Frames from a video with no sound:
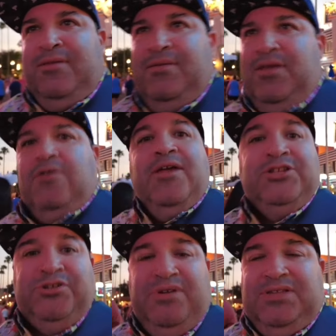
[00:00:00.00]
you know,
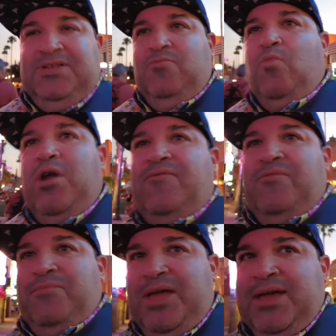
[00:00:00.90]
injuries. And one of
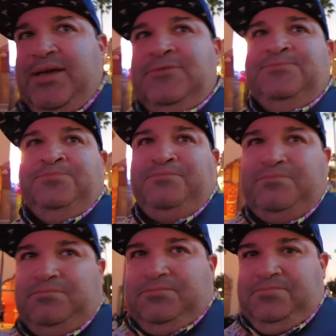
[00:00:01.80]
them being
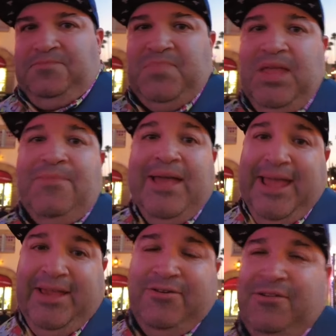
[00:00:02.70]
my
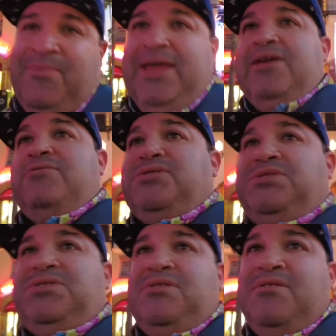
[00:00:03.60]
ankle. My
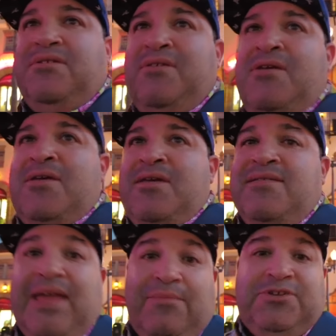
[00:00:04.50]
ankle's
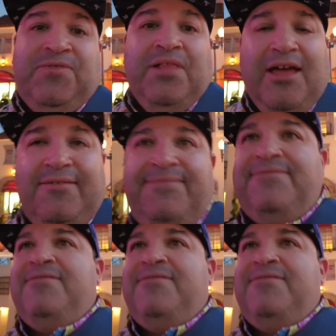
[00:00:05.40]
damaged for life